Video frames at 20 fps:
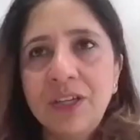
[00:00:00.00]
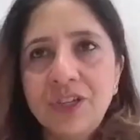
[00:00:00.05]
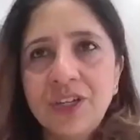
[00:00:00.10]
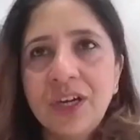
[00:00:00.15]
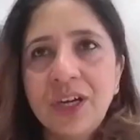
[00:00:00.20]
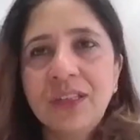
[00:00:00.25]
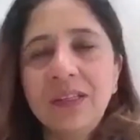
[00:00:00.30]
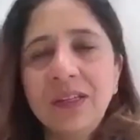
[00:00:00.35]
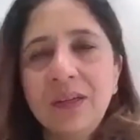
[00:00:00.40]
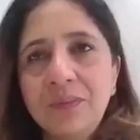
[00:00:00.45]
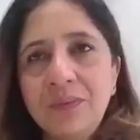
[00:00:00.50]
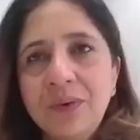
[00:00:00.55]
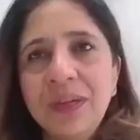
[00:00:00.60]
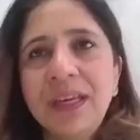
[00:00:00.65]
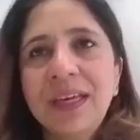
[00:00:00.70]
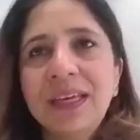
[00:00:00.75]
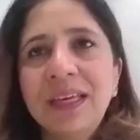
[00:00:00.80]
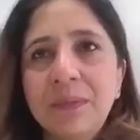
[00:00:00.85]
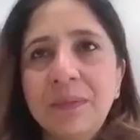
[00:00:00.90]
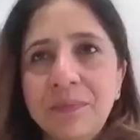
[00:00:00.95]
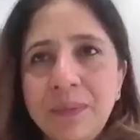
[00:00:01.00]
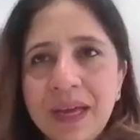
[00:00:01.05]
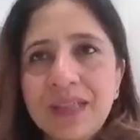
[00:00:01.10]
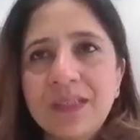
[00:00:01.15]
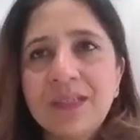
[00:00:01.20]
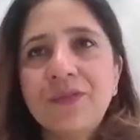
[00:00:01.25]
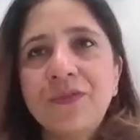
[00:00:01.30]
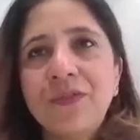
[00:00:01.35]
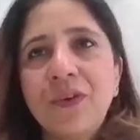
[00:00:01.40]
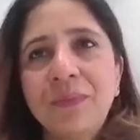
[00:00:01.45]
each other, bringing the
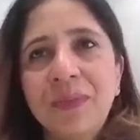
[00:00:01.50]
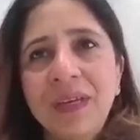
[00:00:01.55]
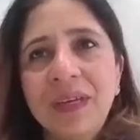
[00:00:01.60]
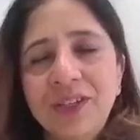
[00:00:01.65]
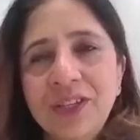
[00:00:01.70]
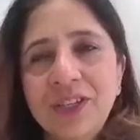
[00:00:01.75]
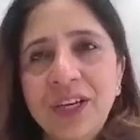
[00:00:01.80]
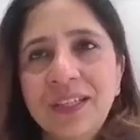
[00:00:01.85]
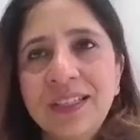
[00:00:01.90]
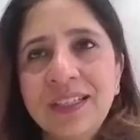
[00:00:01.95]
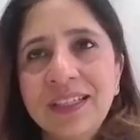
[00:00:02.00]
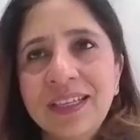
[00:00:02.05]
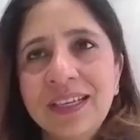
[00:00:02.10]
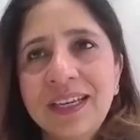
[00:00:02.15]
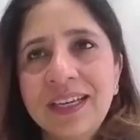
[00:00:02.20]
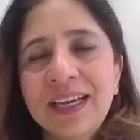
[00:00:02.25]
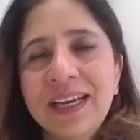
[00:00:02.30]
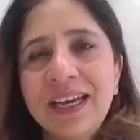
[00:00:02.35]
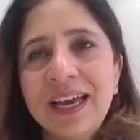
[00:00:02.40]
best from each other,